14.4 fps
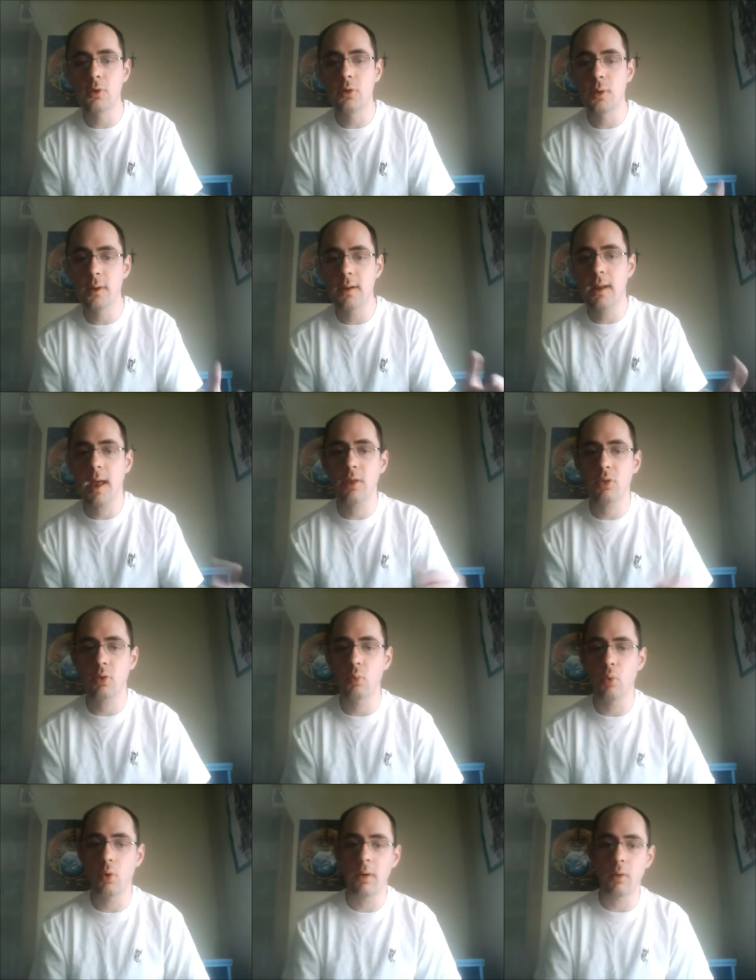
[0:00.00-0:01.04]
were doing at the
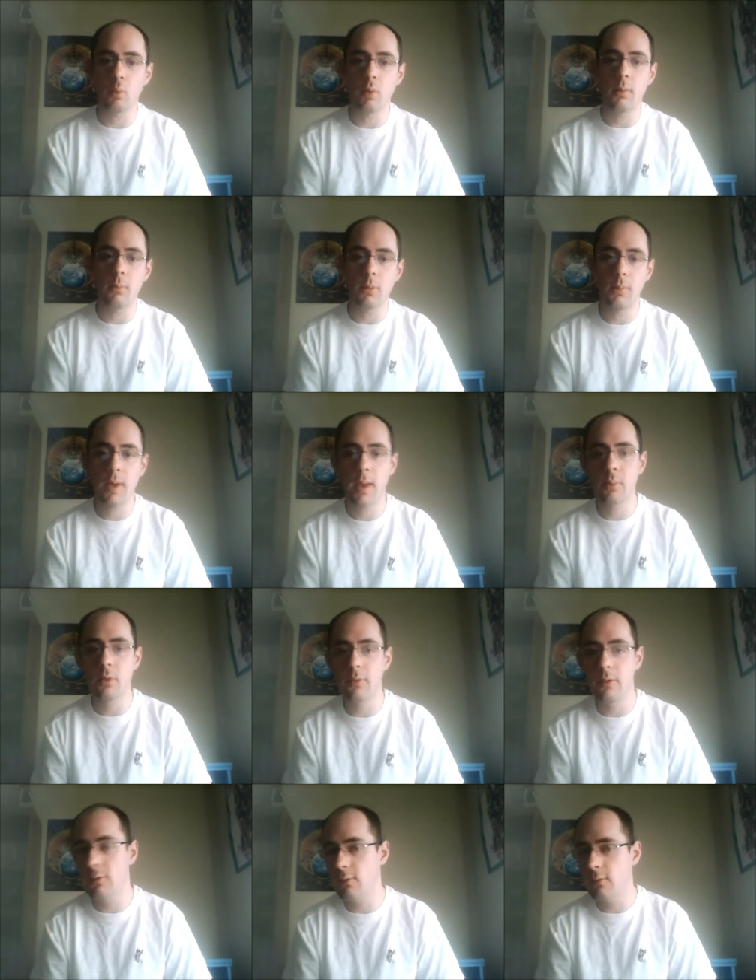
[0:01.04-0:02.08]
Royal Rumble
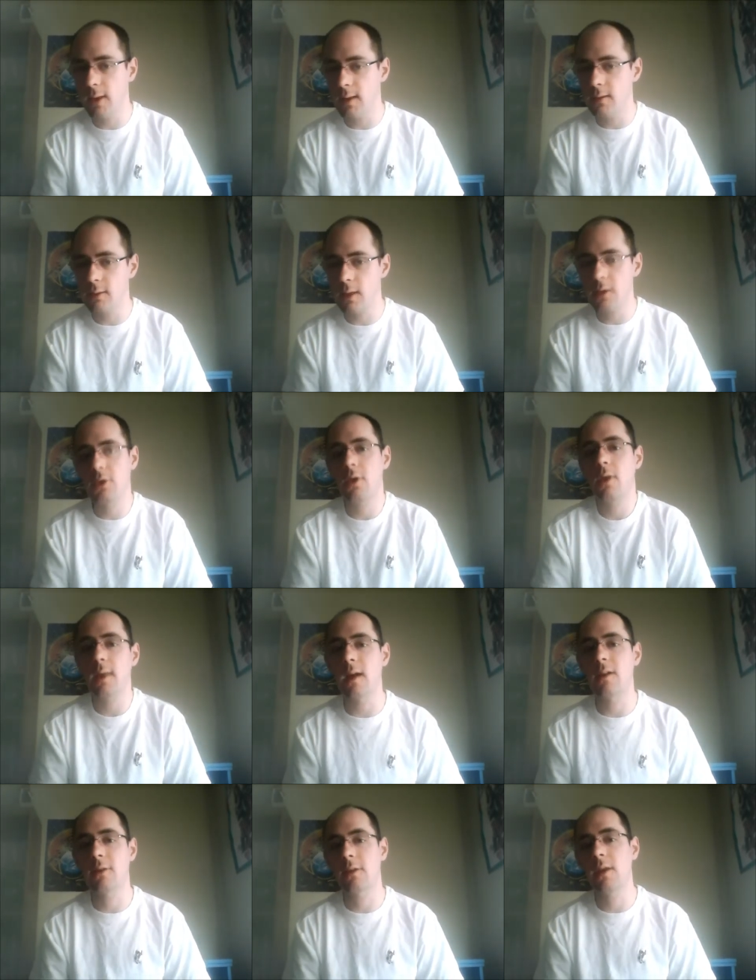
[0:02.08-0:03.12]
pay-per-view event. That's all I
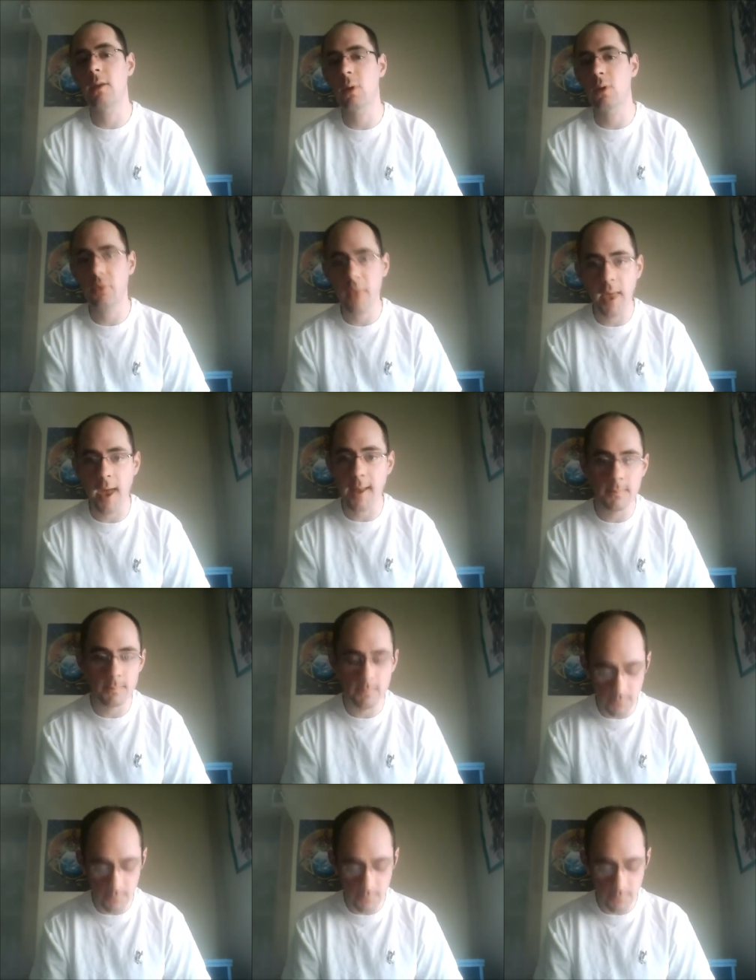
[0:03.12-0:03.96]
got to say about that.